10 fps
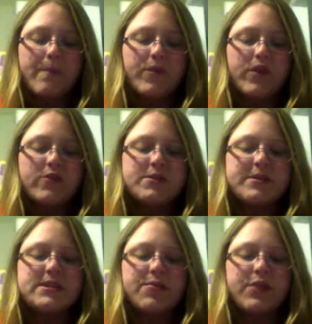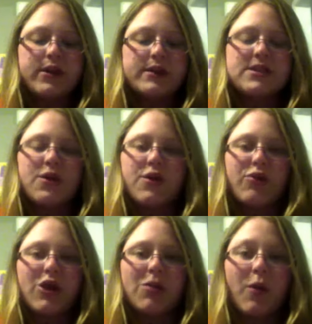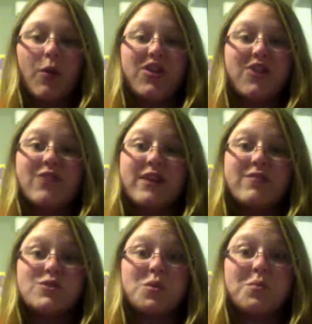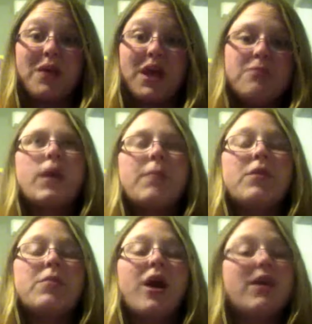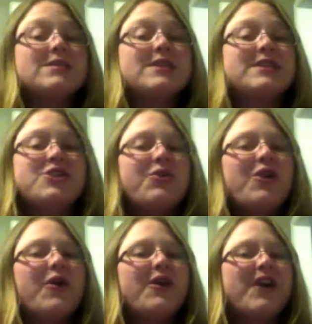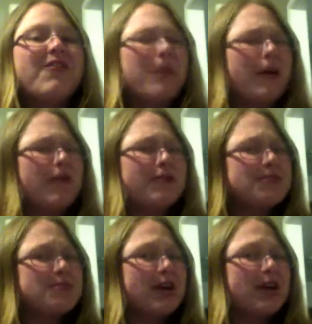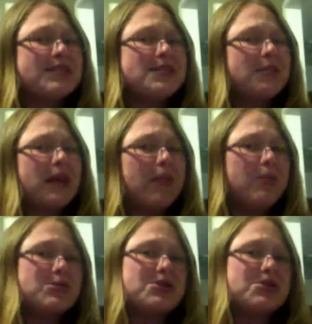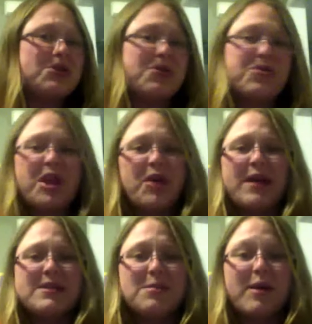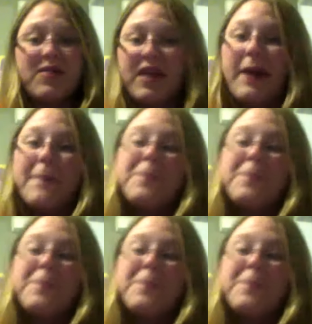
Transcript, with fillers: There's been some theories going around about what their flavors would be. I'm going to be honest, I don't know enough about fruit spreads to be able to theorize about that.